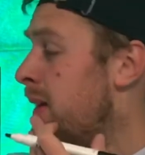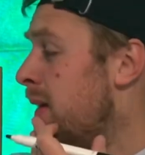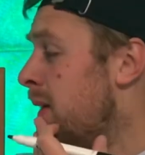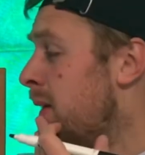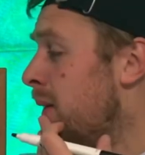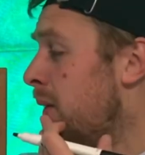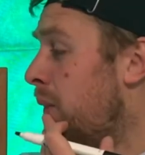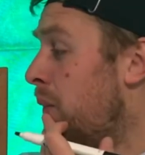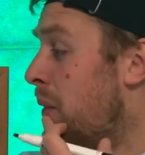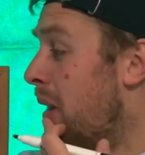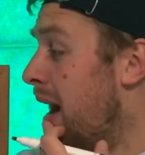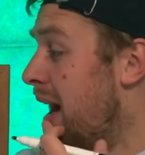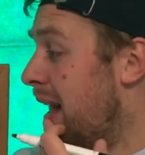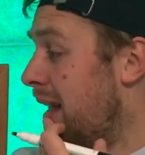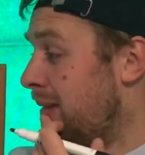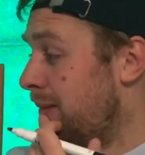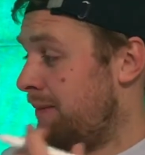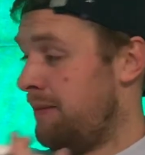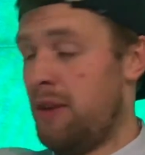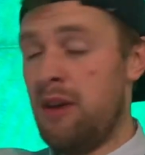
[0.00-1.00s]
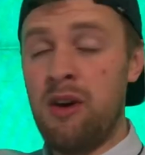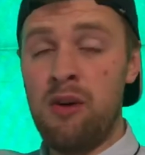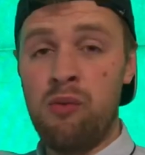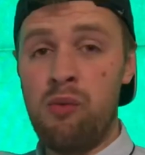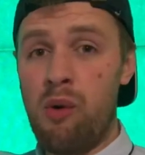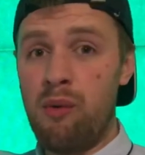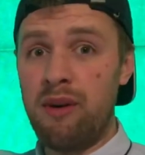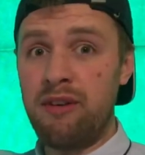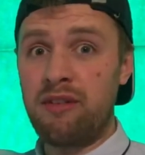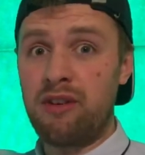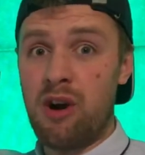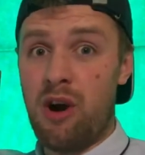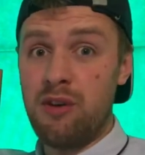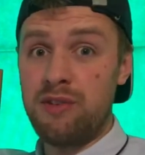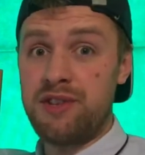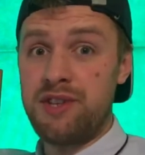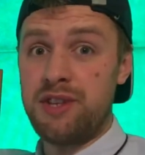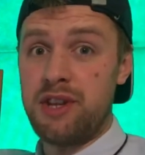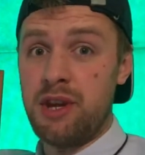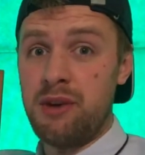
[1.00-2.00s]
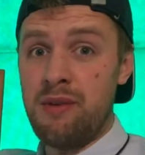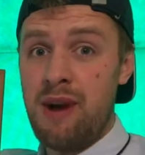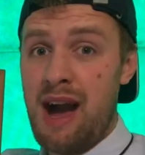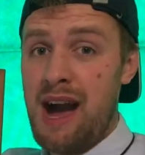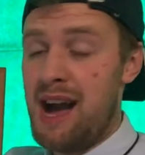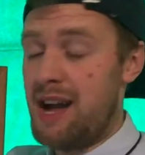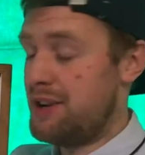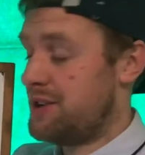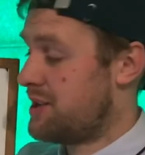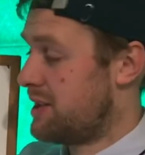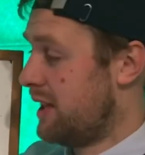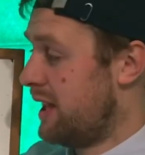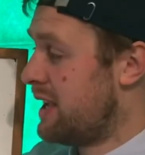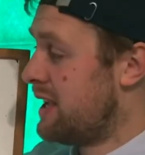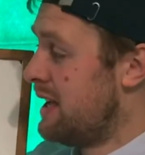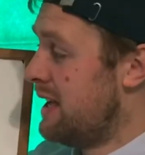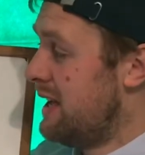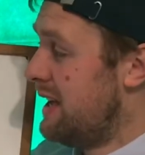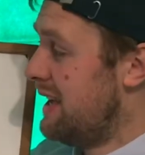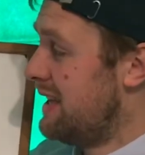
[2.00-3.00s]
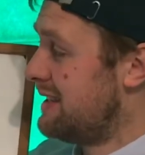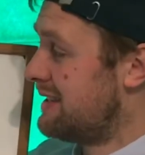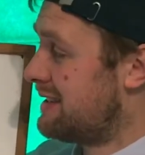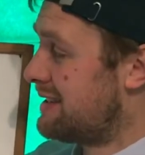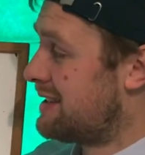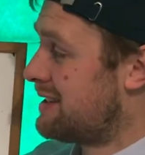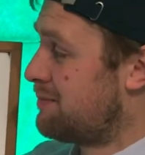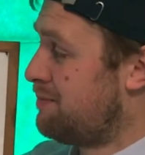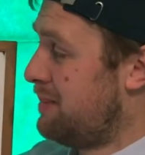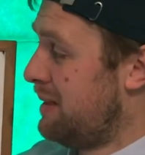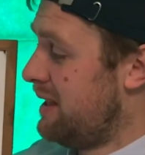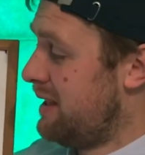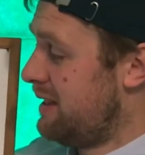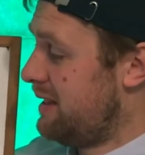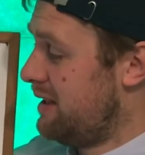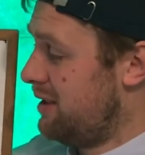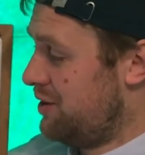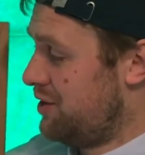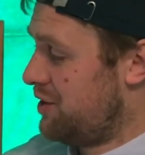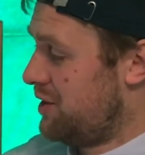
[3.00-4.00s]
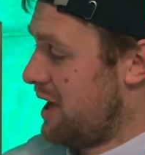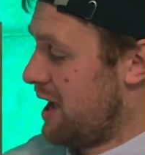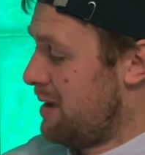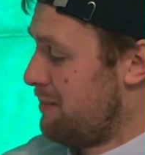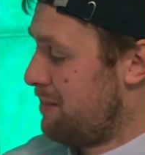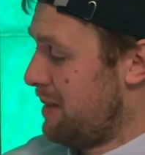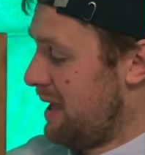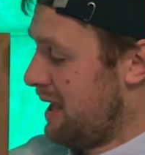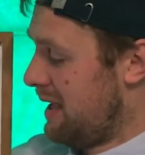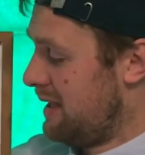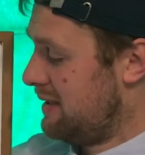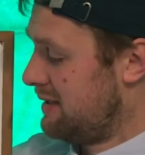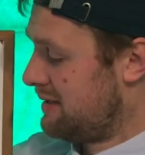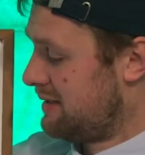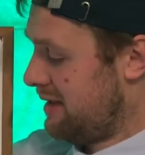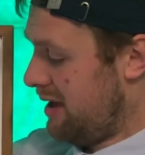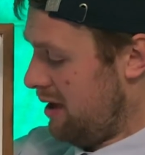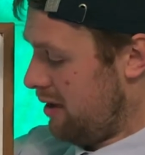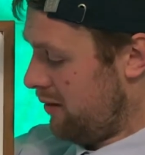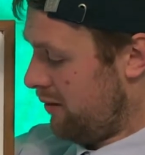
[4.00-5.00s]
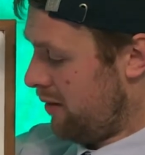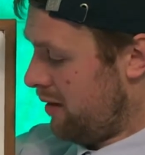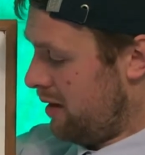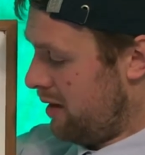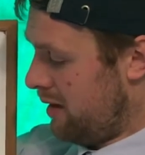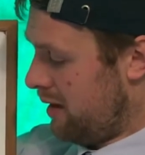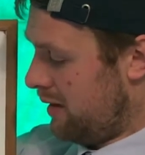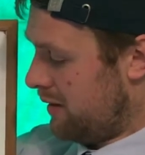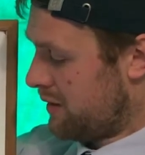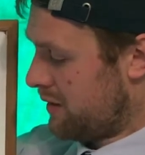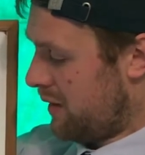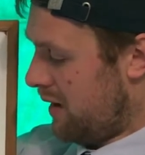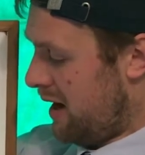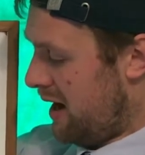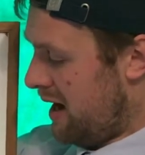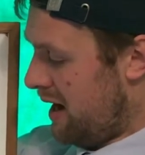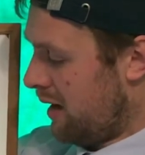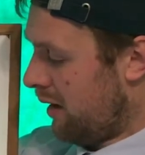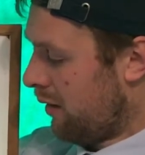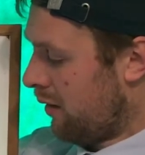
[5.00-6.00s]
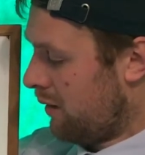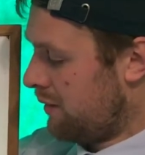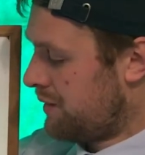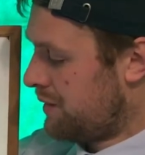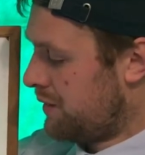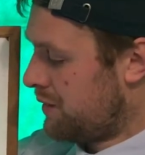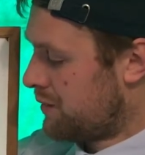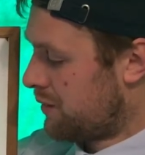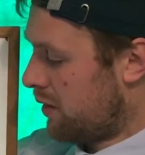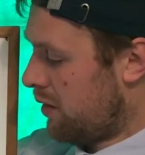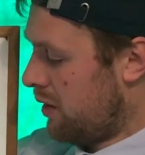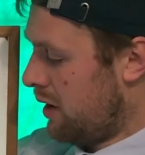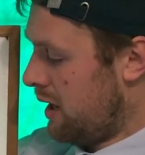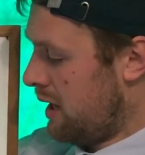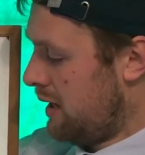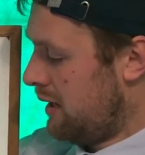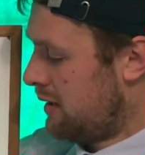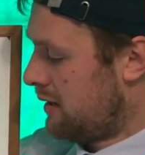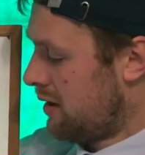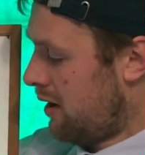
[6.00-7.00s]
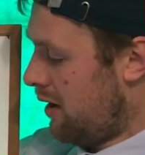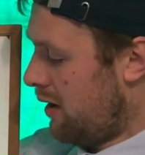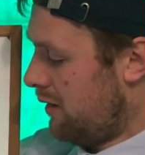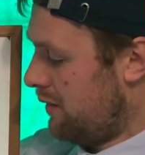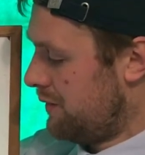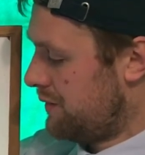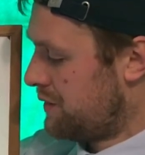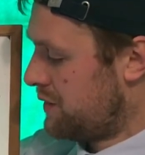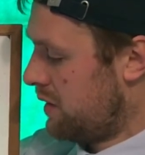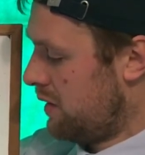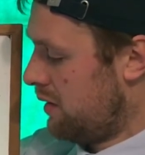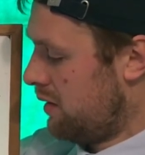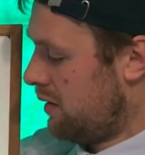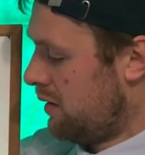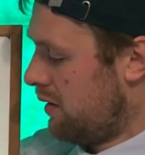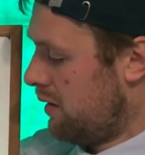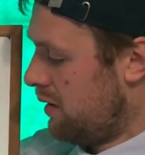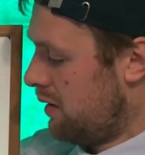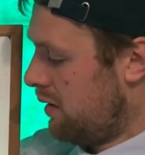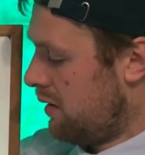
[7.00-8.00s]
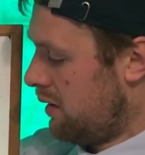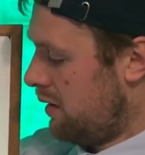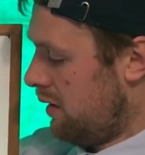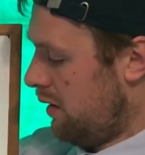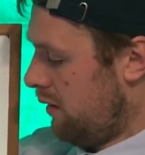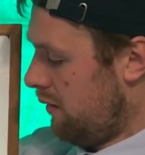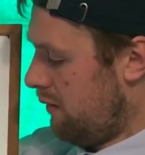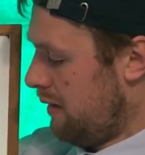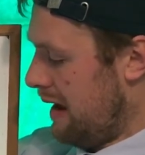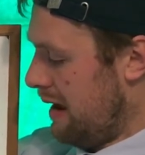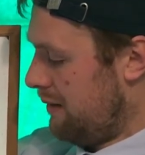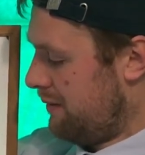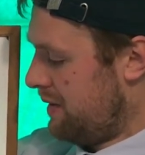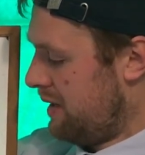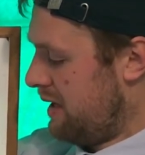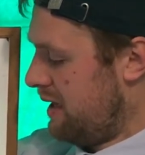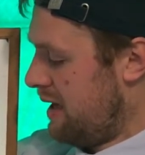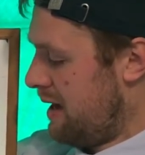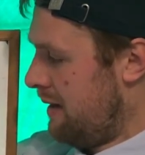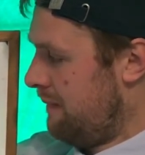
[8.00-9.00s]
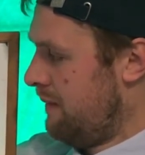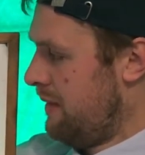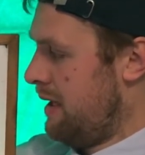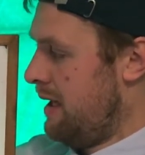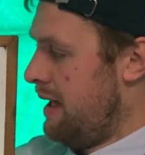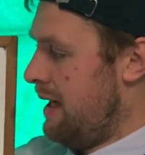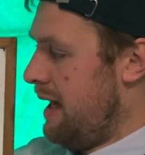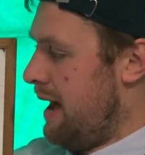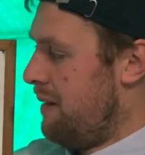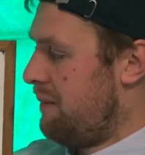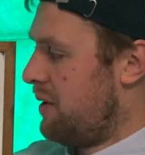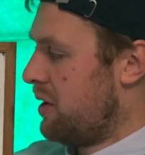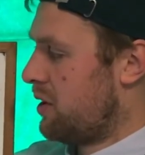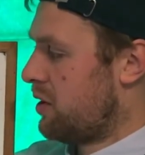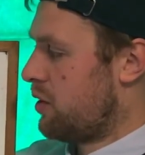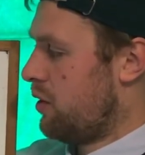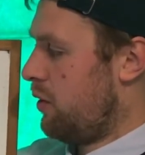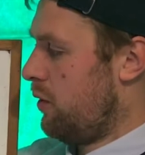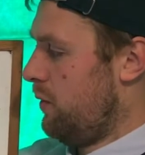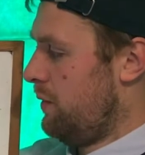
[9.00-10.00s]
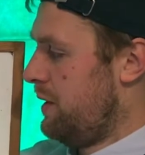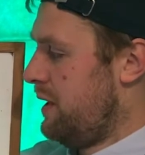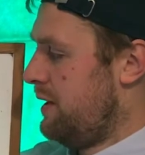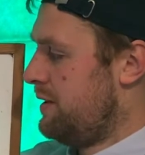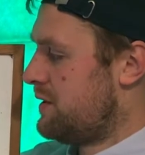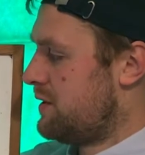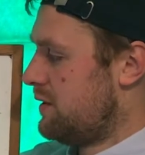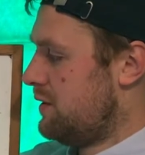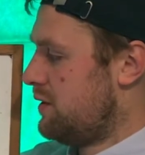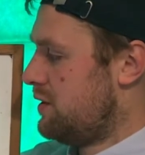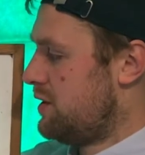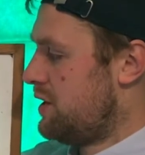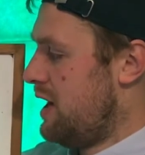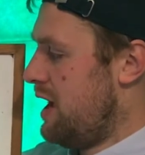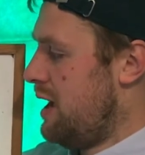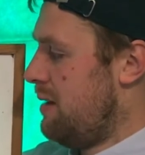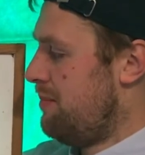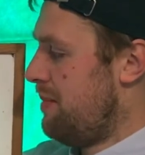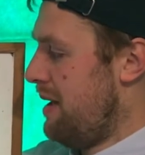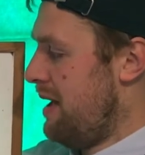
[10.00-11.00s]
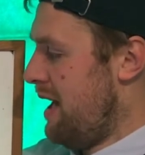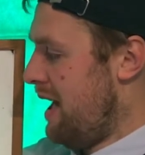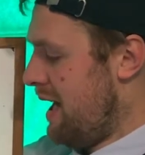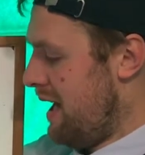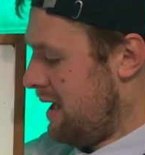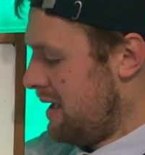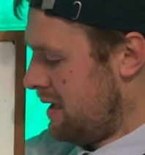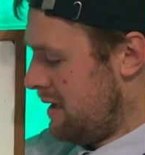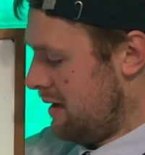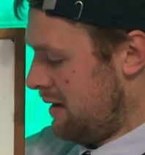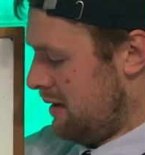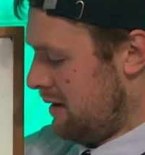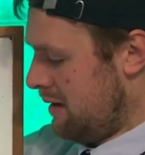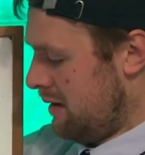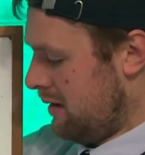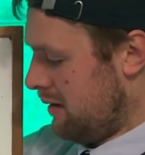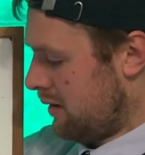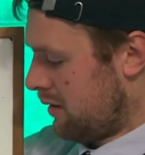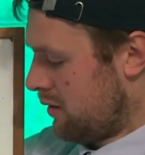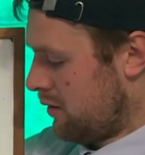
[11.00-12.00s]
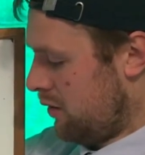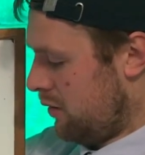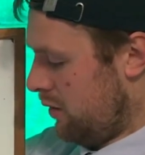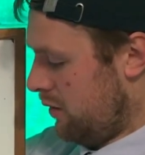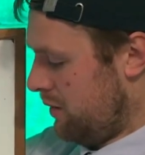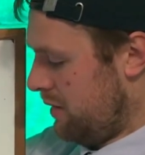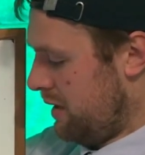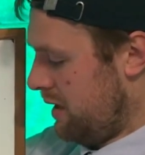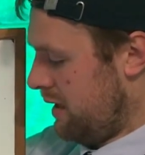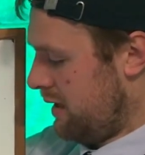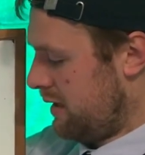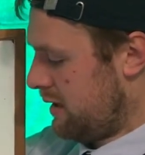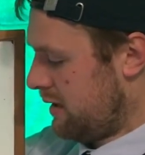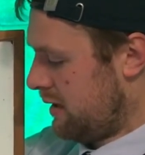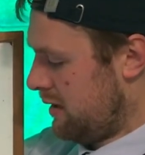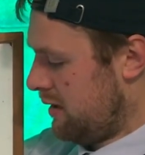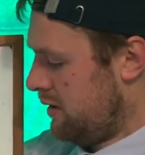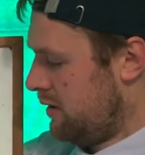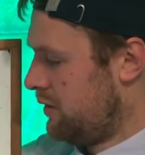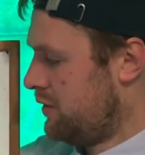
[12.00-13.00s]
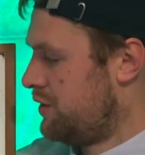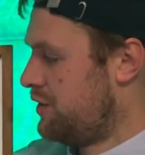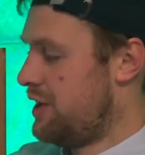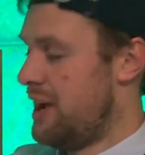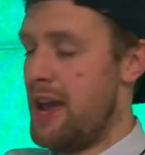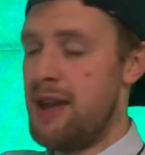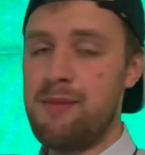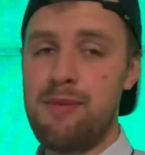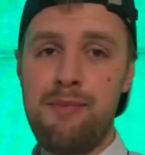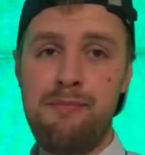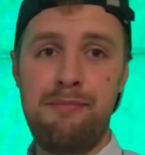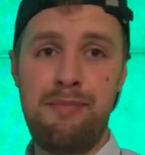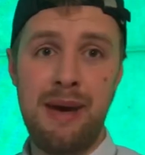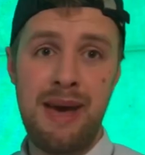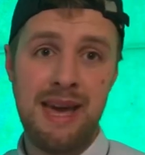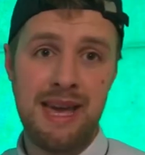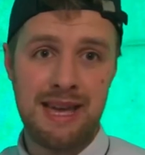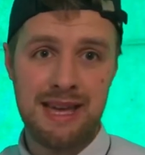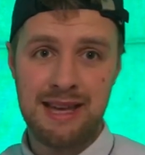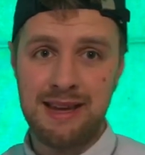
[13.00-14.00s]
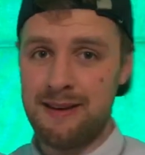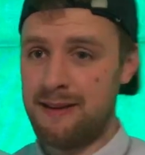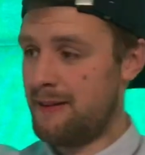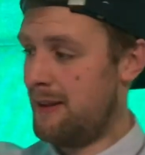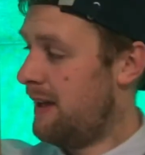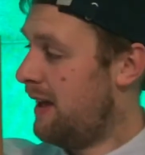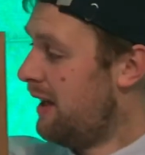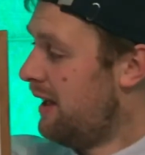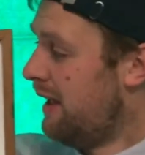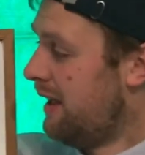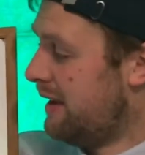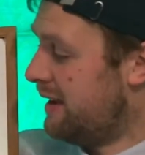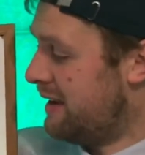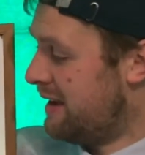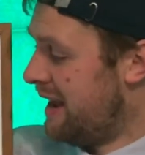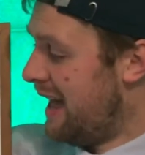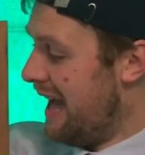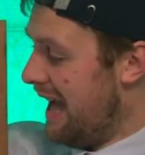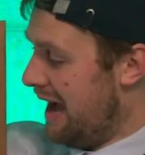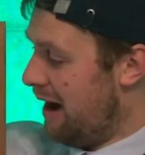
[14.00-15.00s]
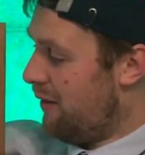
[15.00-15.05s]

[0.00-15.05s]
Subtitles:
Well, what we've got to do actually is split this shape in 2. So I'm going to draw a dot around here. I'm going to call this shape A and call this shape B. Now